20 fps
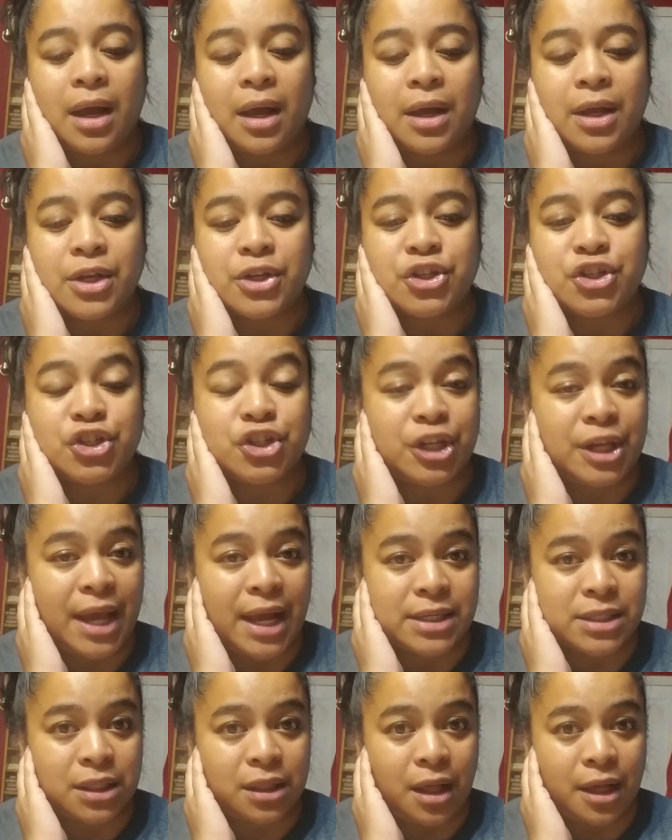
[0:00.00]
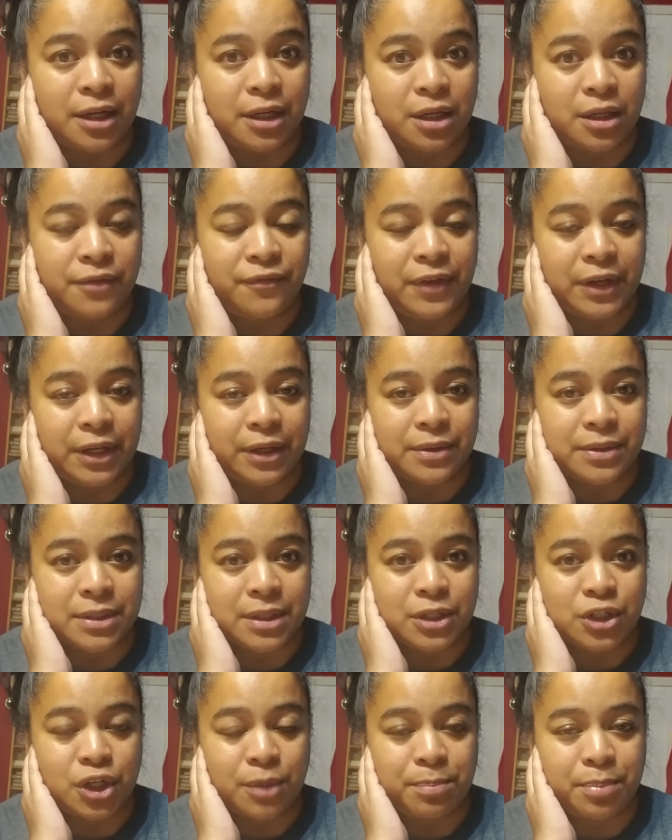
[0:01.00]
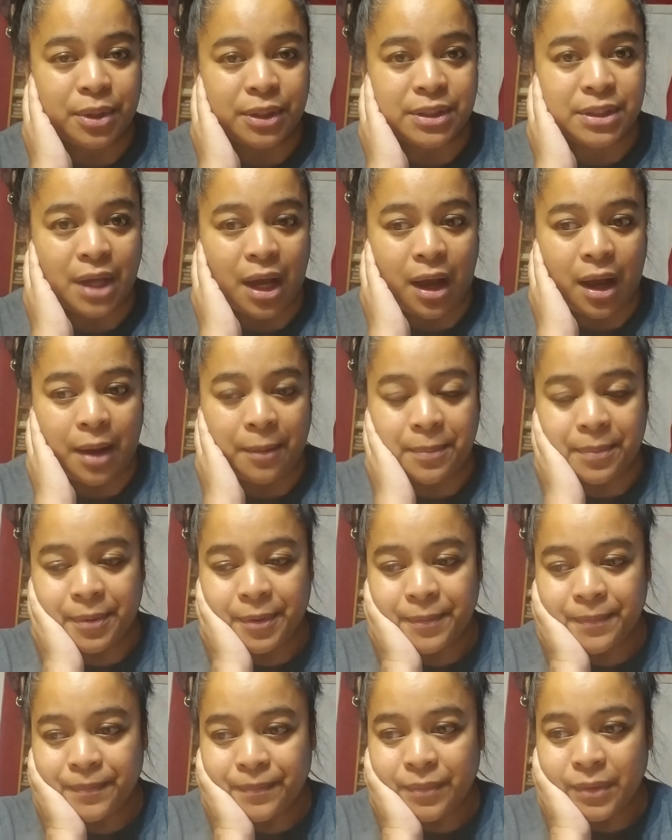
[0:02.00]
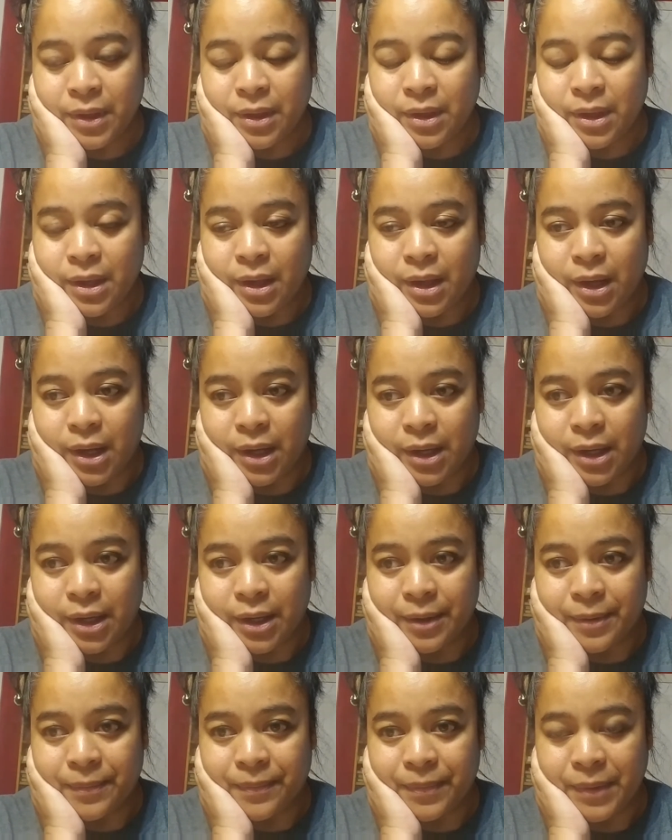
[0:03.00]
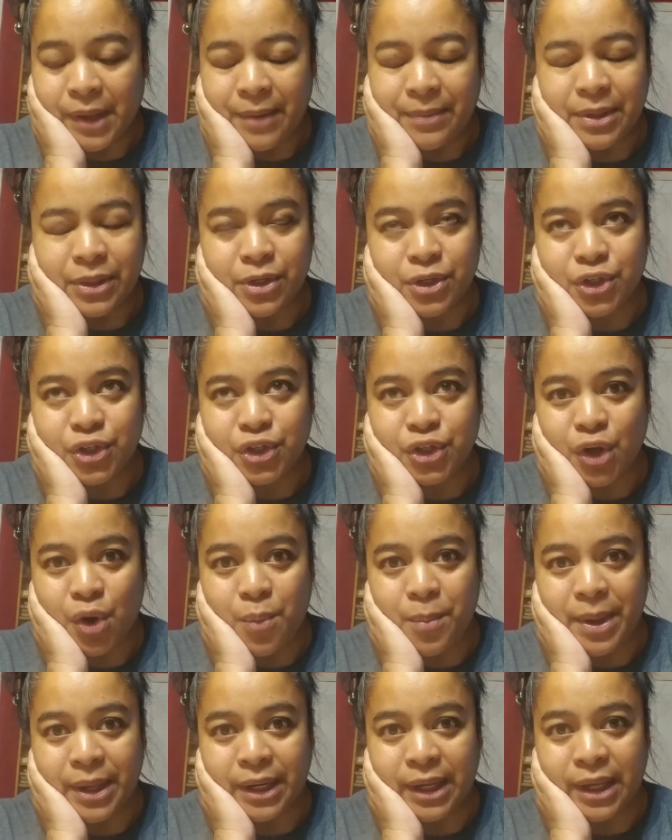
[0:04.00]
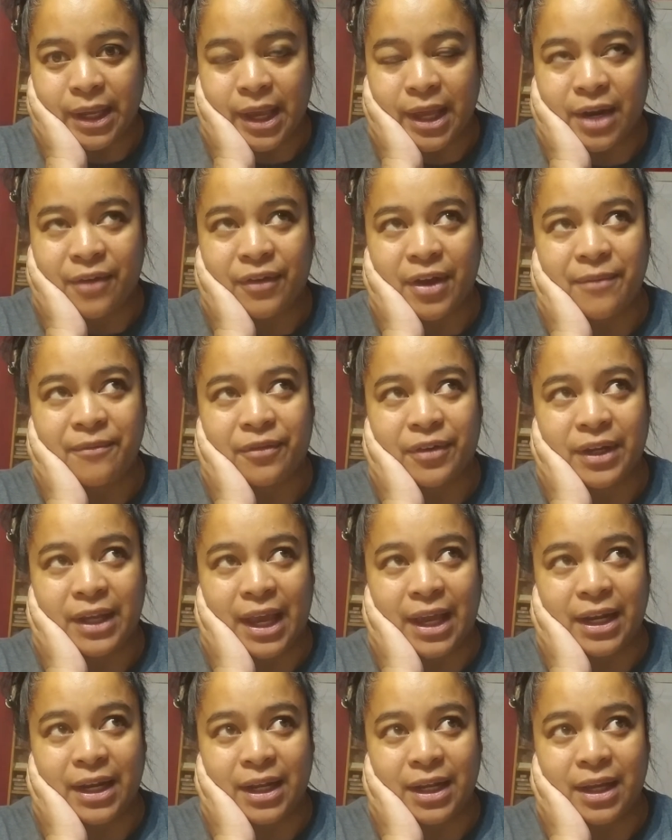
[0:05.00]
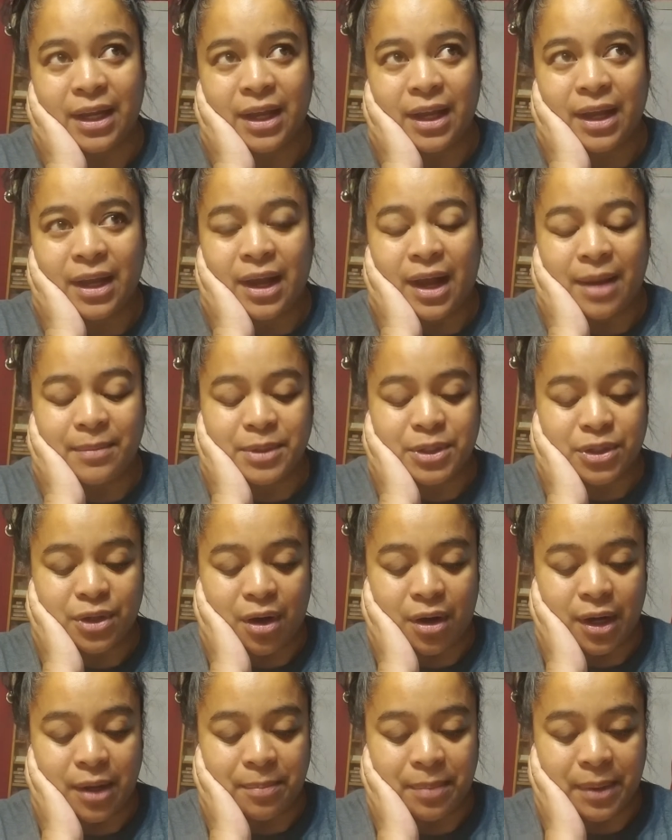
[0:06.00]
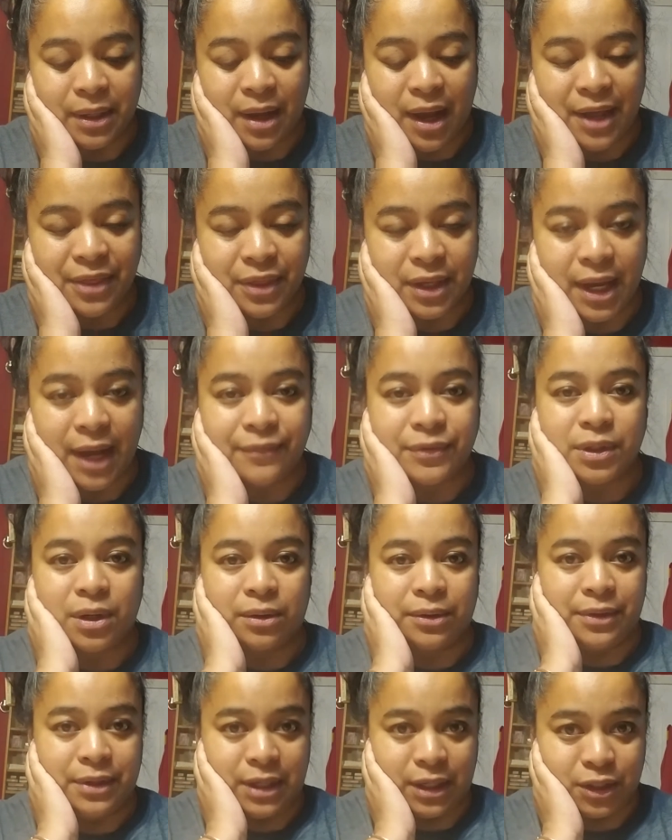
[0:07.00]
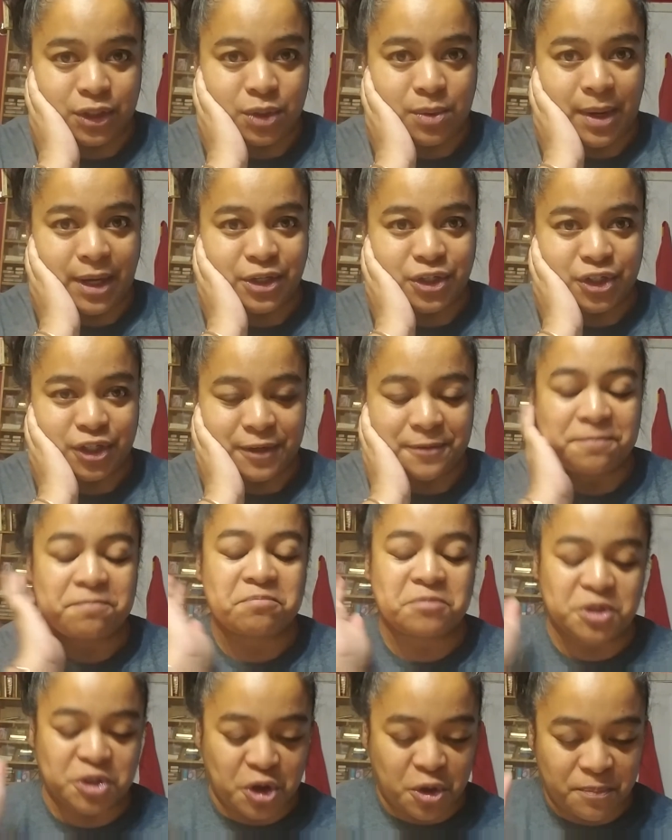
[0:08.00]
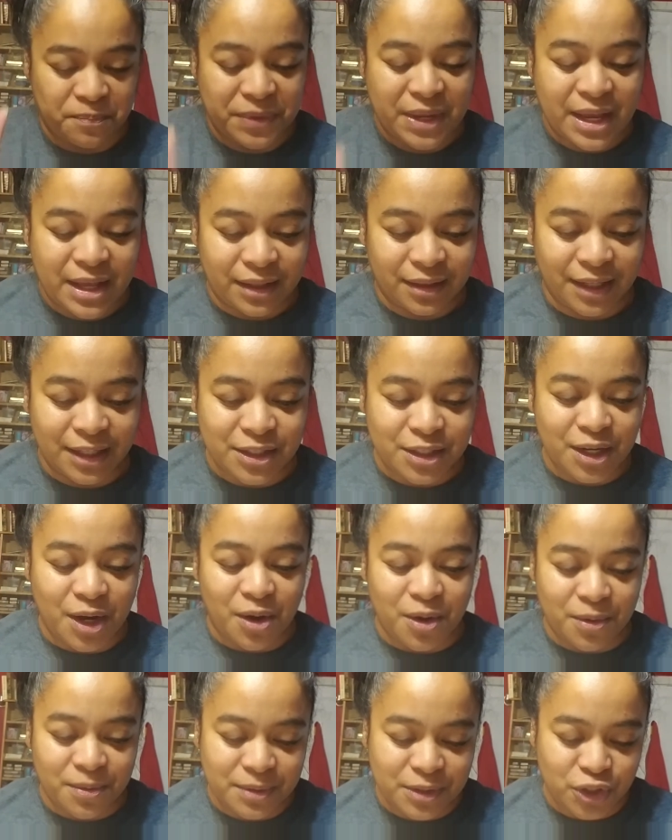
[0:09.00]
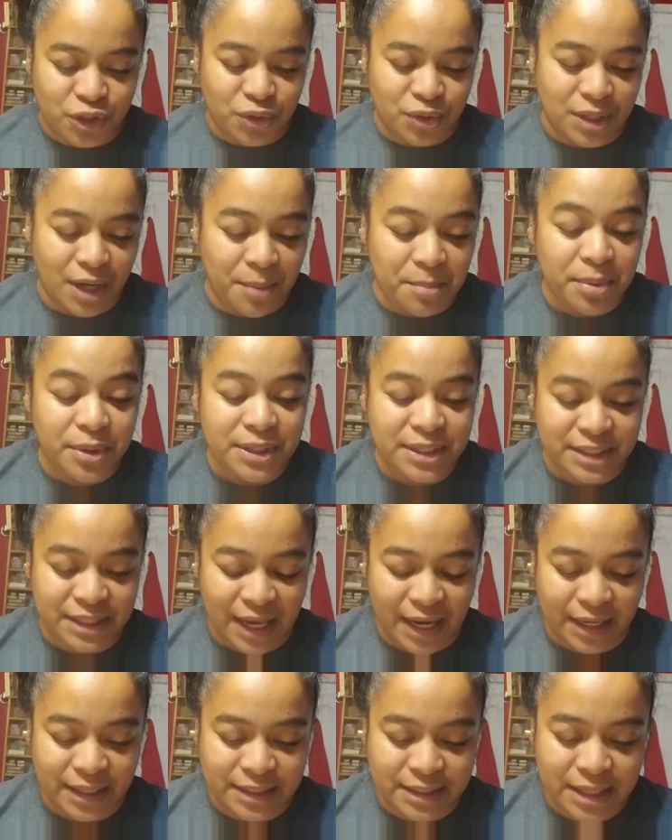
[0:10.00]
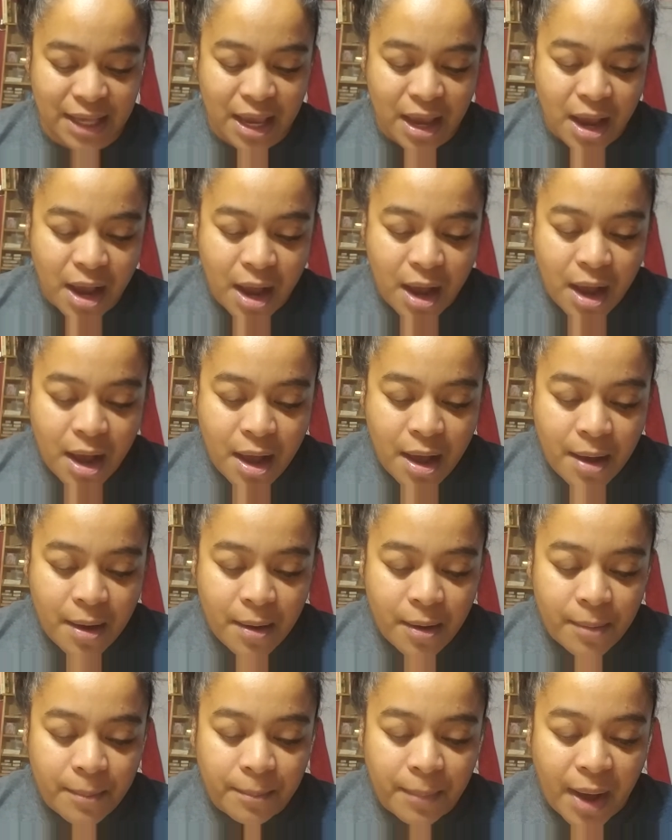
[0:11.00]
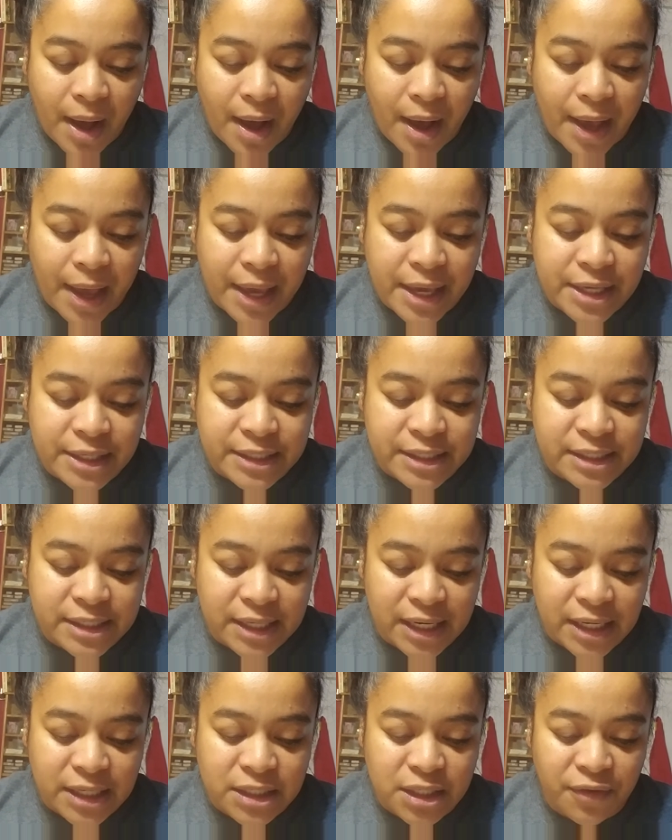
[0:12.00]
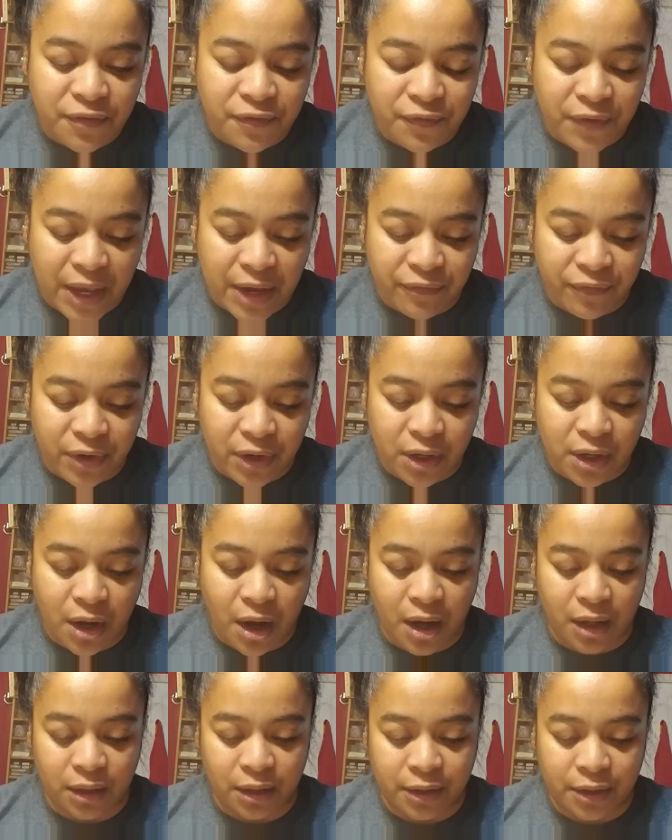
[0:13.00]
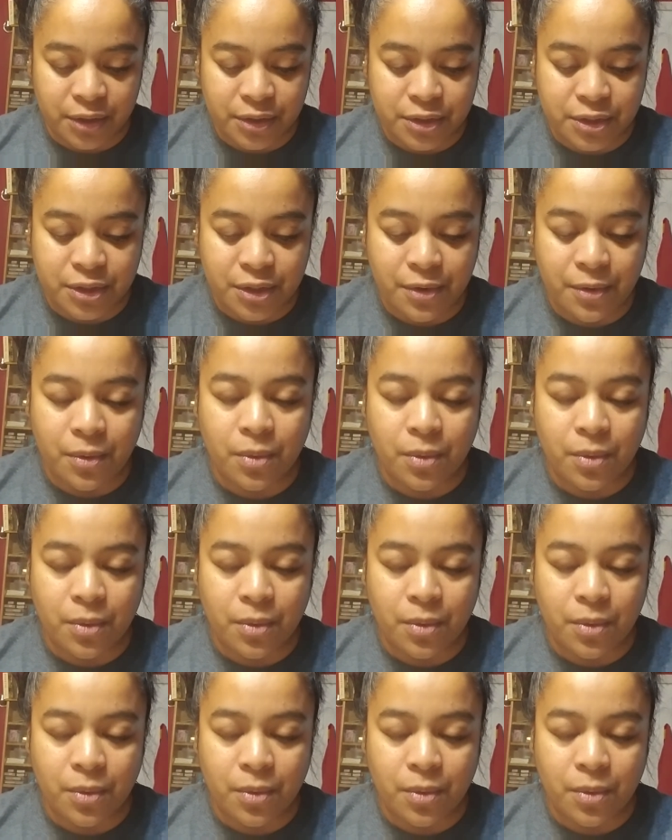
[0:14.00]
She has a lot of good videos that she puts up. There's so many, and if I'm forgetting, I'm sorry, but I think I have to go to the next question. So let's go to number 6. My 6 favorite colors.